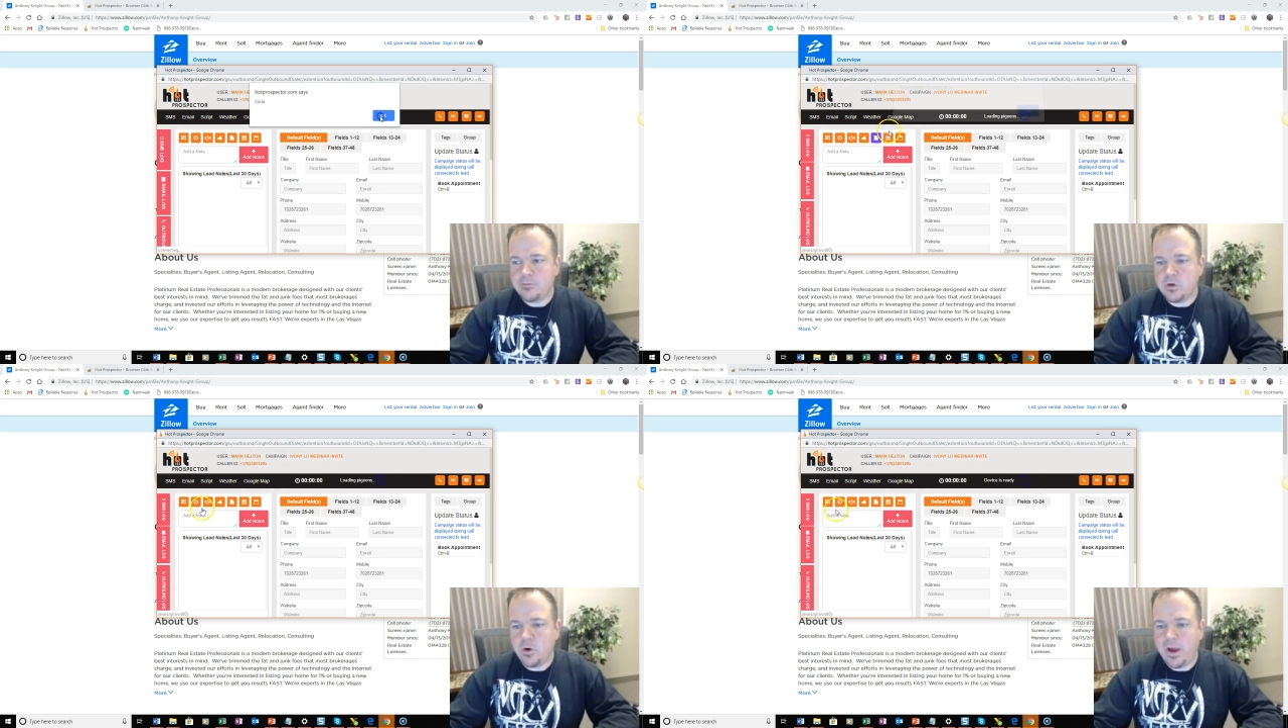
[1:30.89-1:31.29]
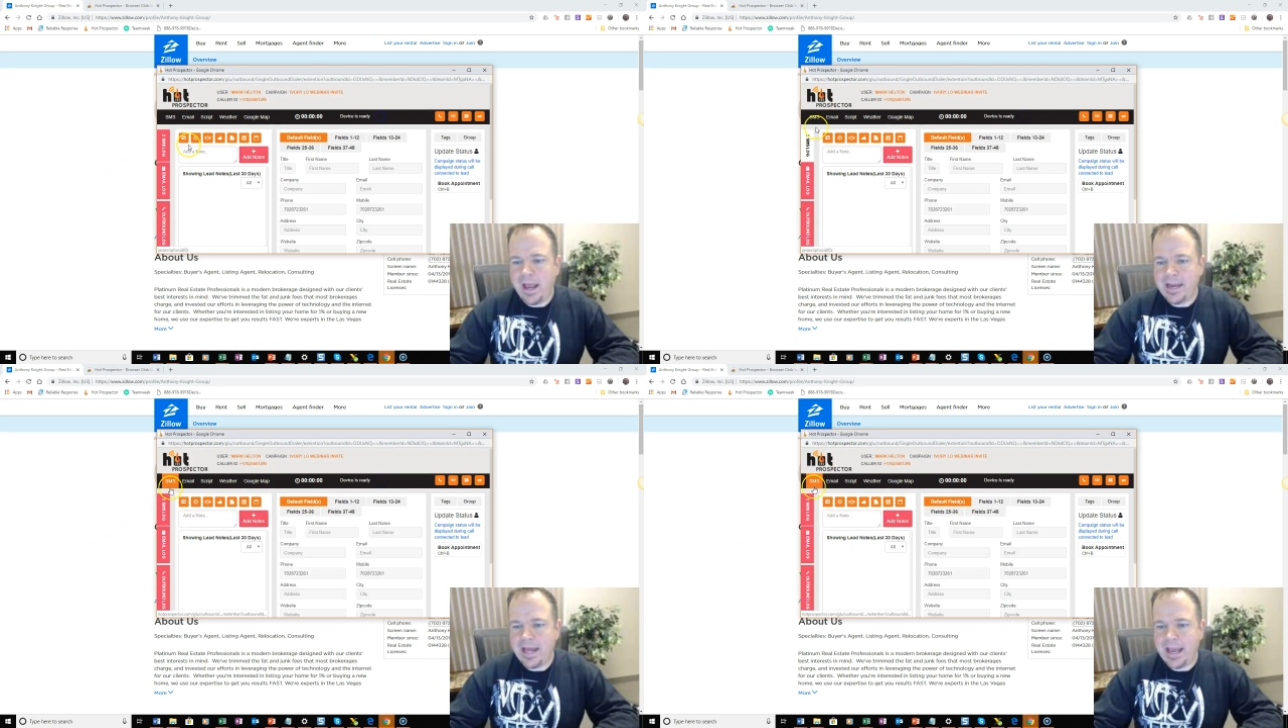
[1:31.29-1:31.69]
we'll go
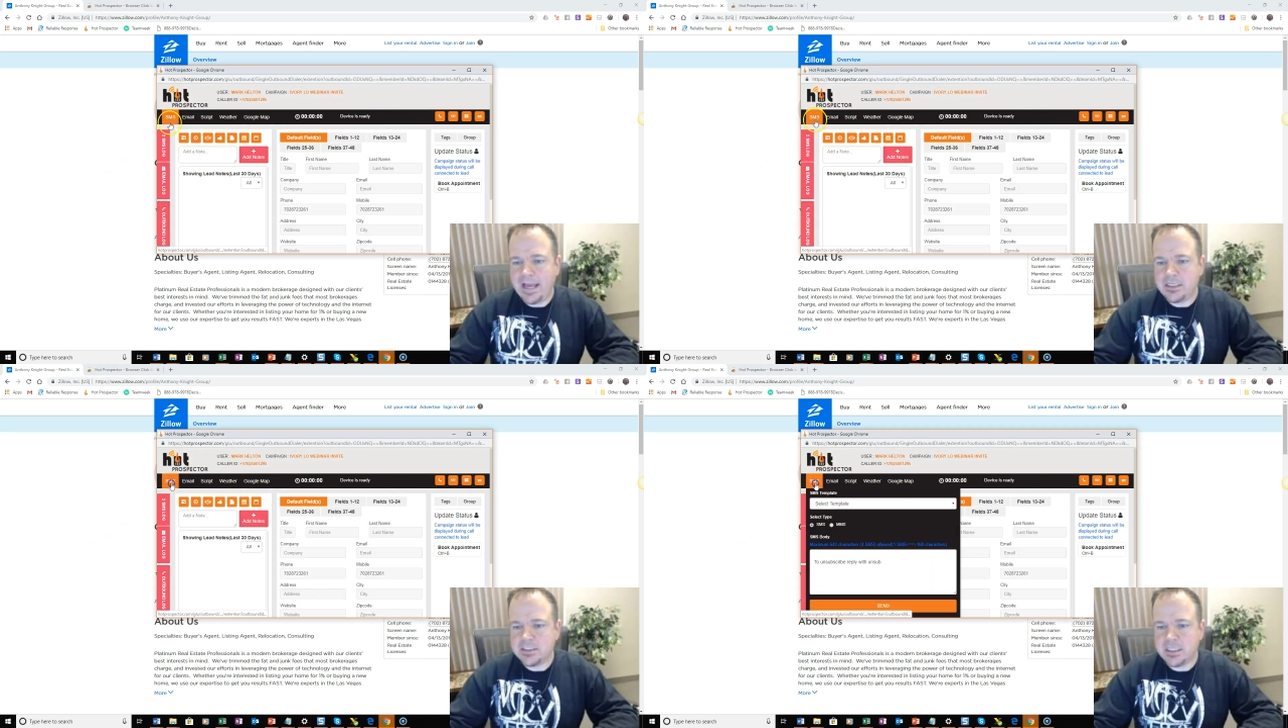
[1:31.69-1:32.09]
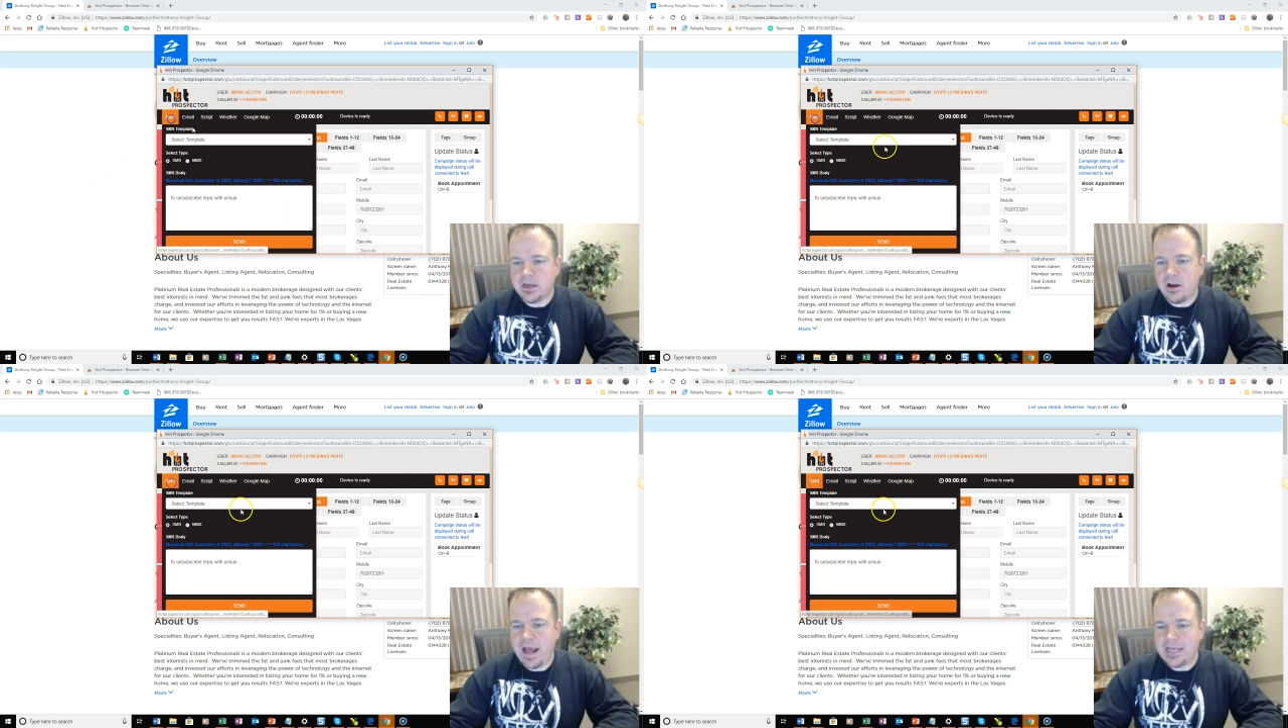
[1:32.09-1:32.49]
ahead and just click
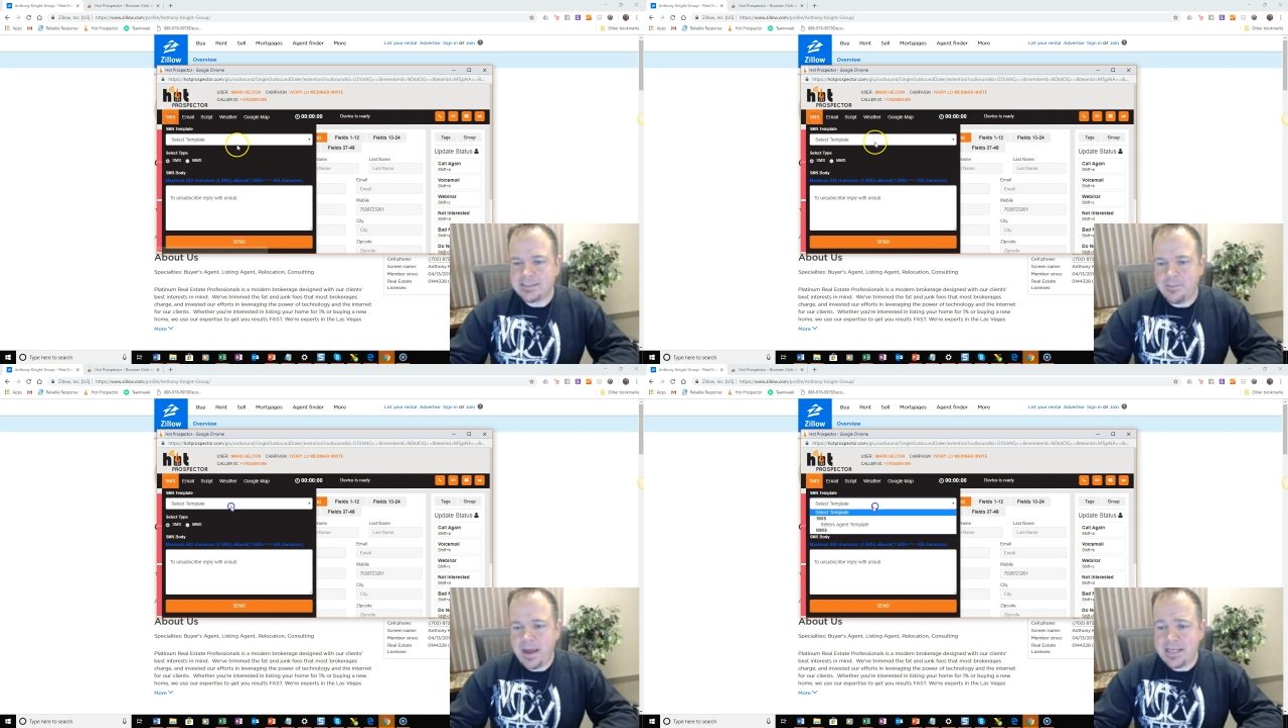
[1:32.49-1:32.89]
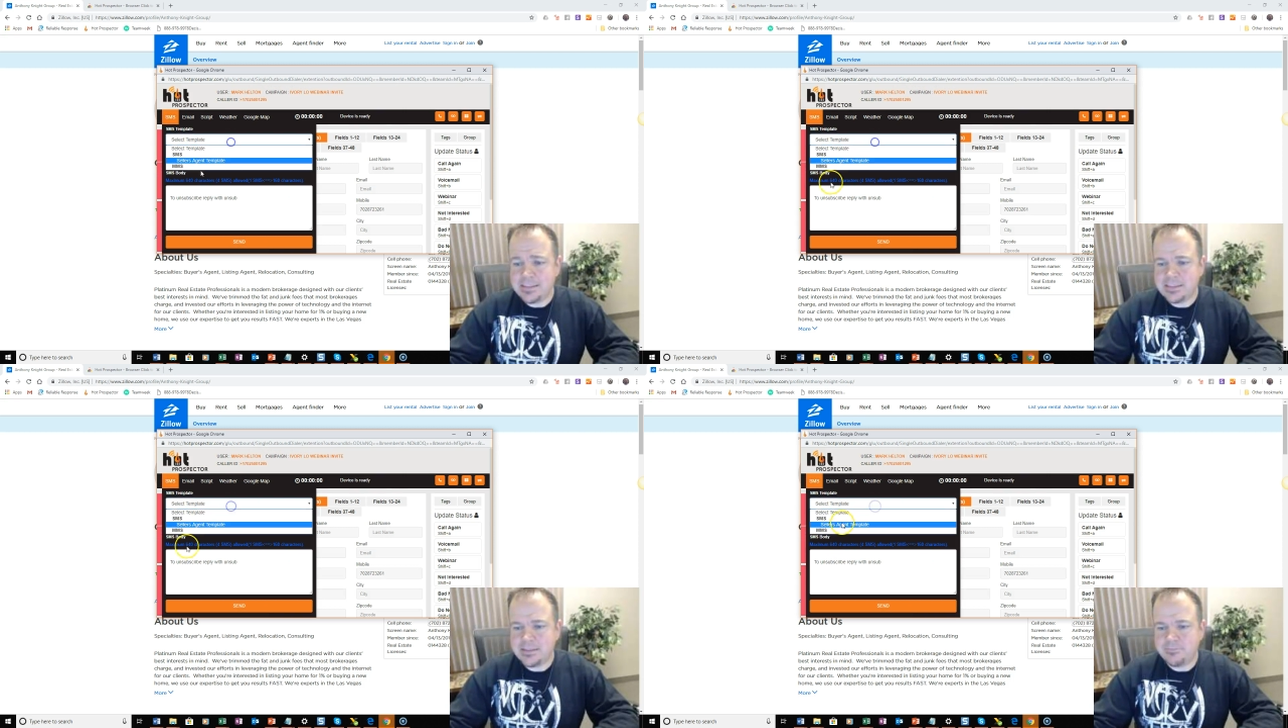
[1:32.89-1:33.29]
on
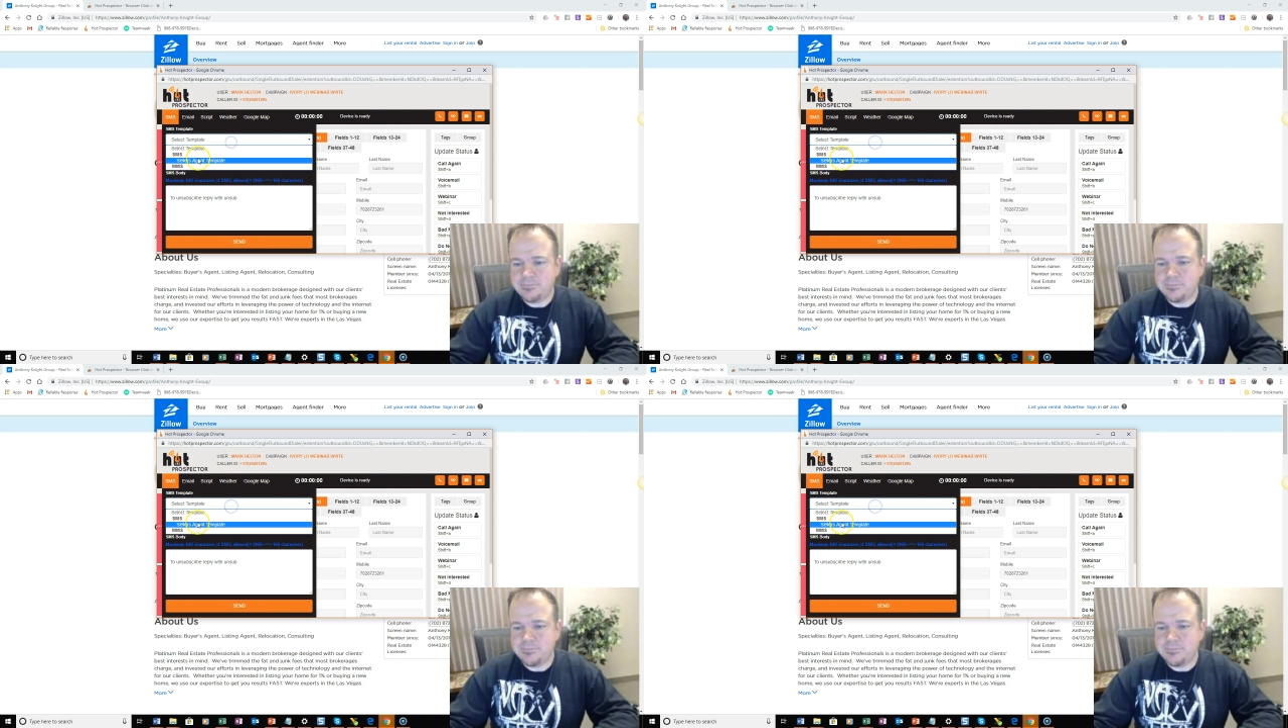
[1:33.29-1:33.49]
SMS.